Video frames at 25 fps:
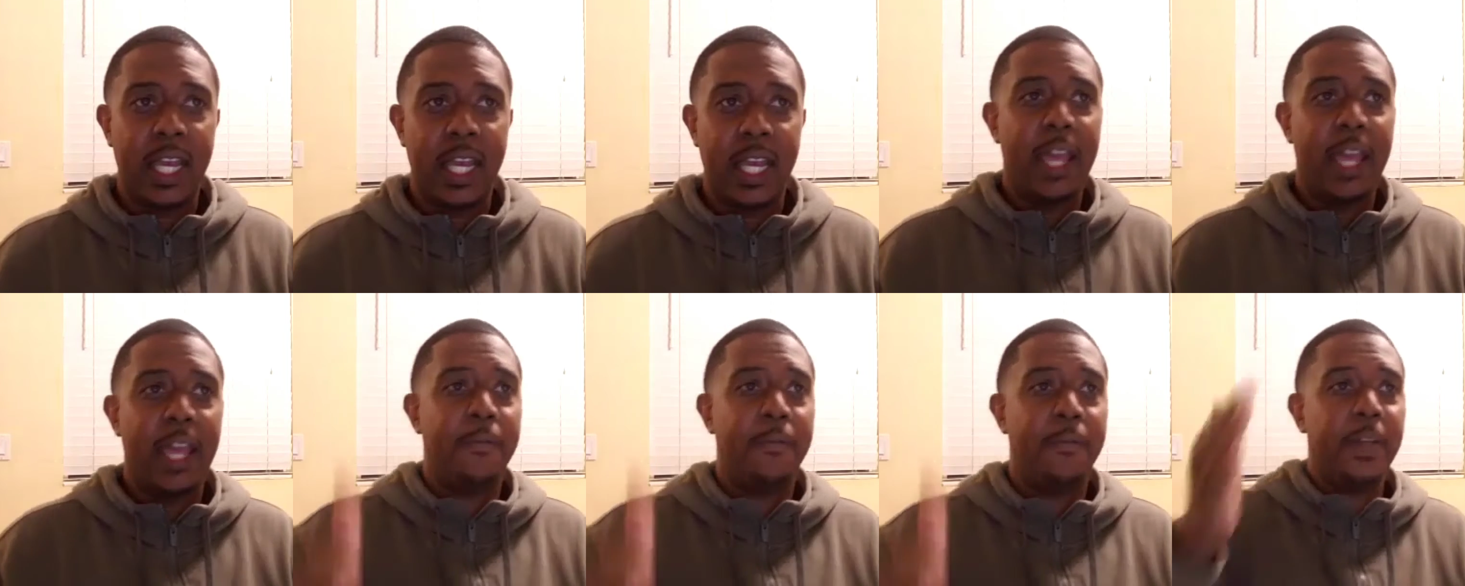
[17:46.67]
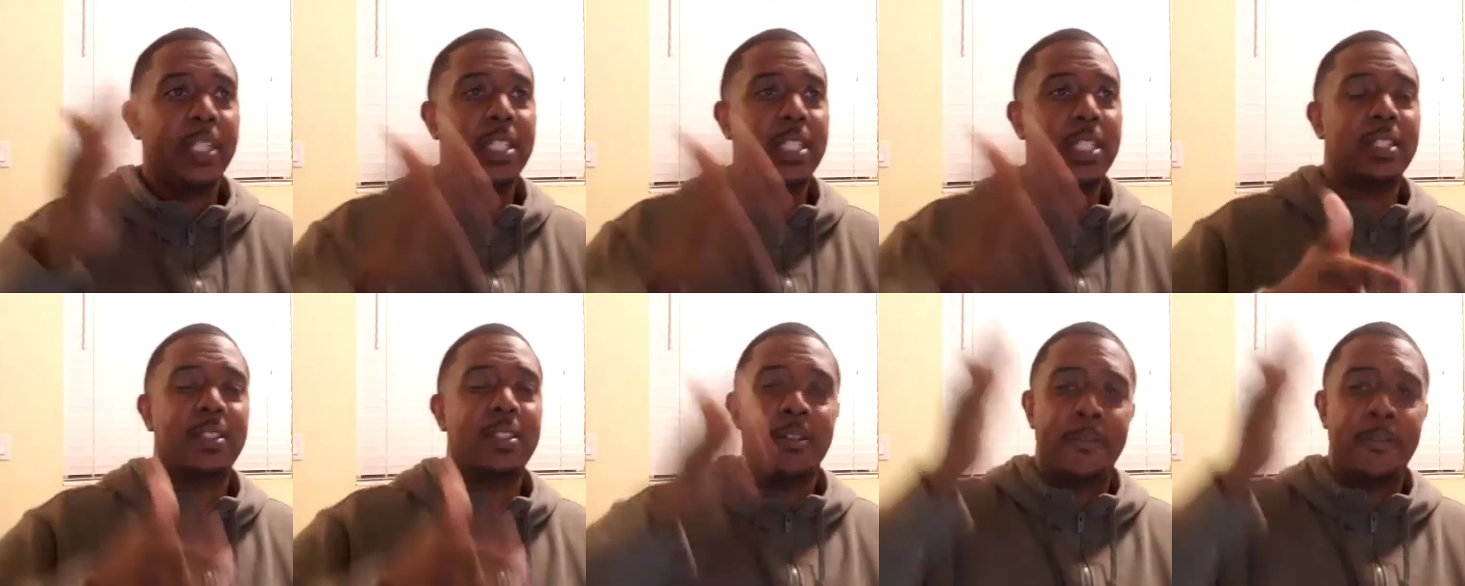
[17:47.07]
if this
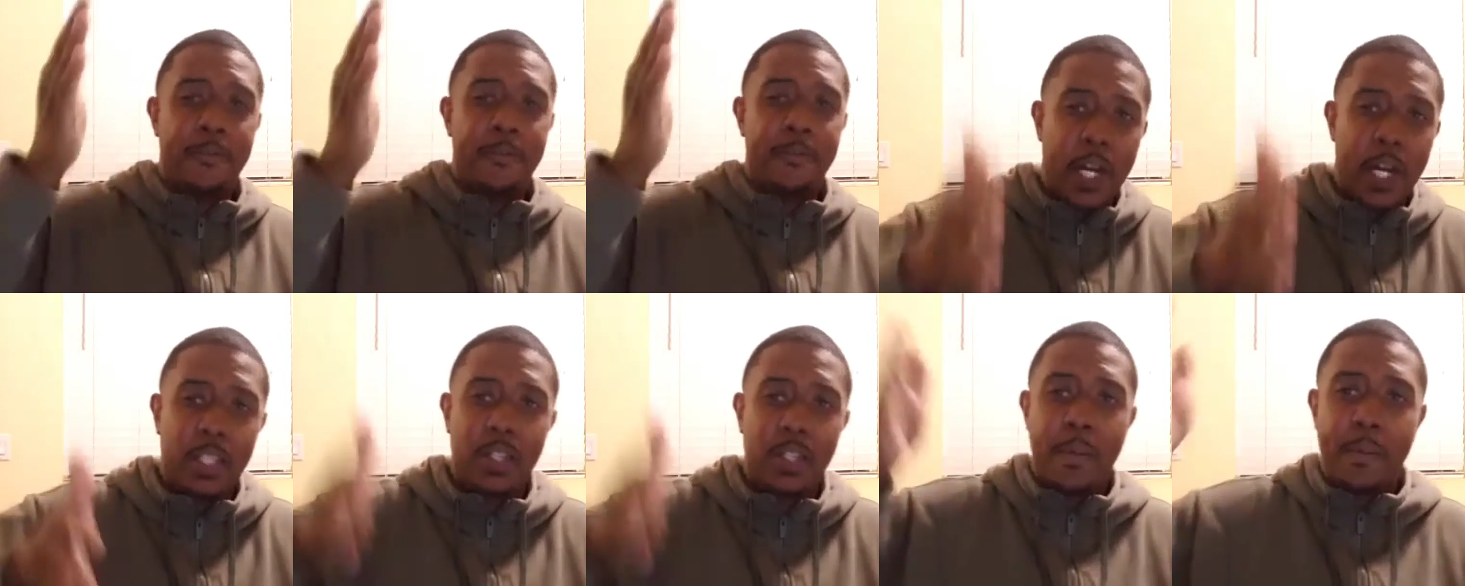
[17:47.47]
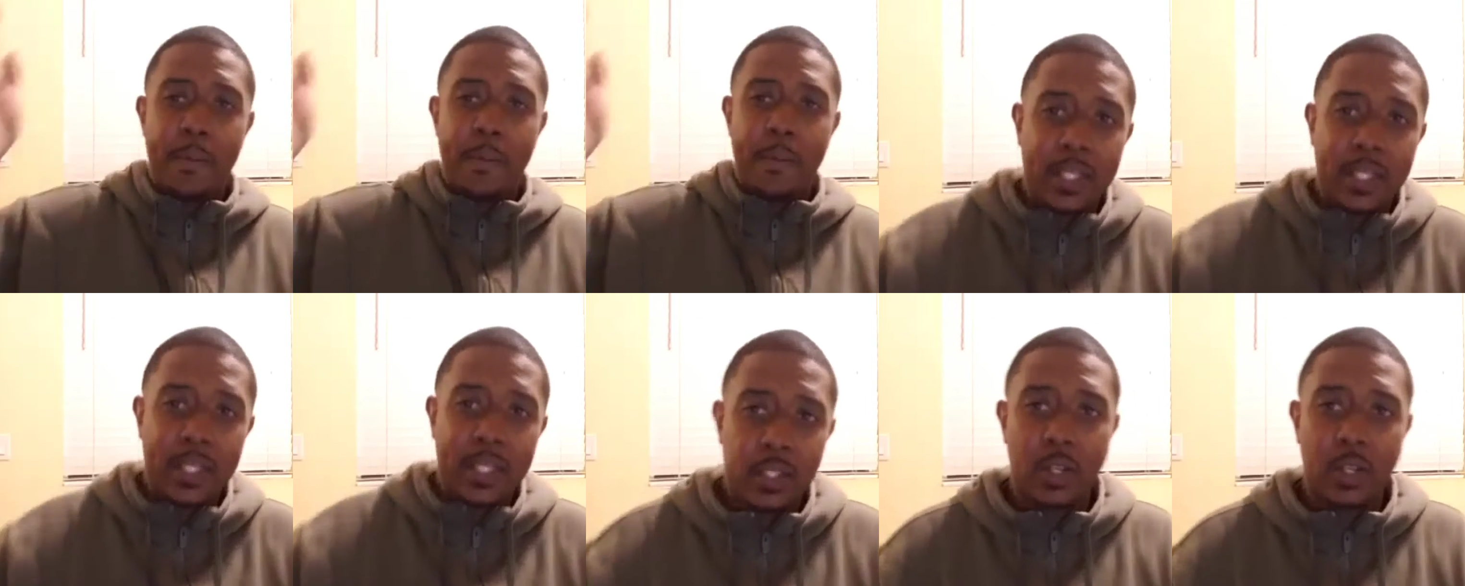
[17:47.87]
is the
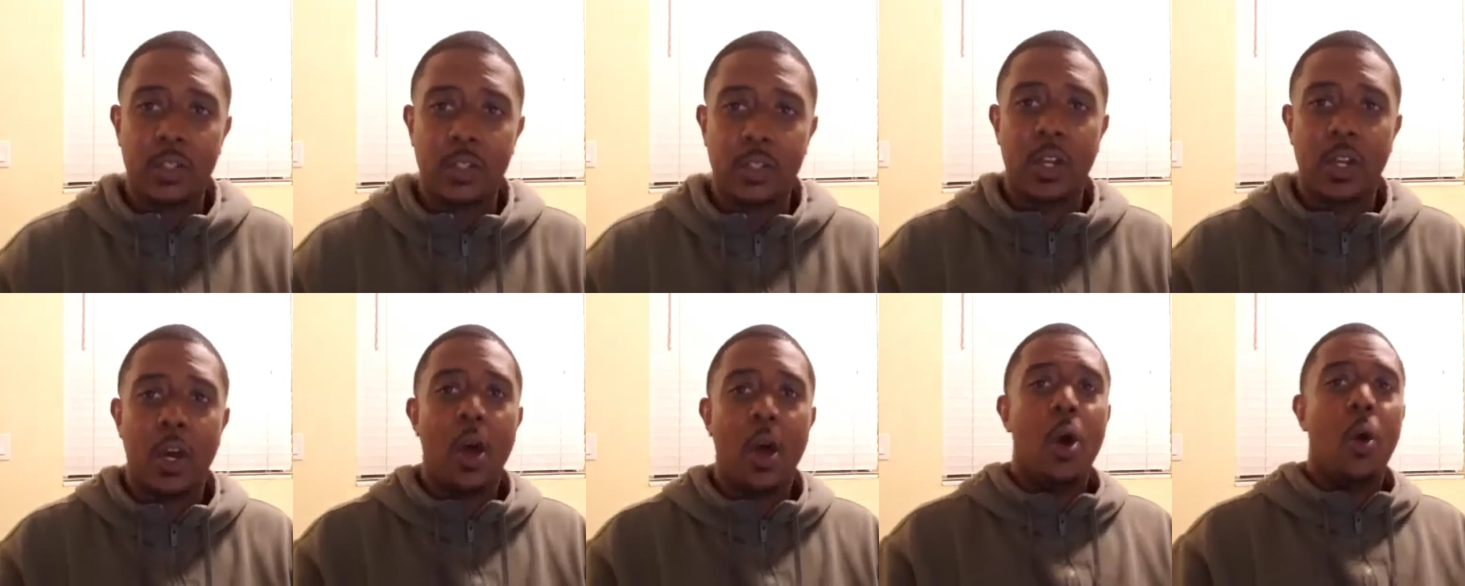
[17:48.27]
fundamentals,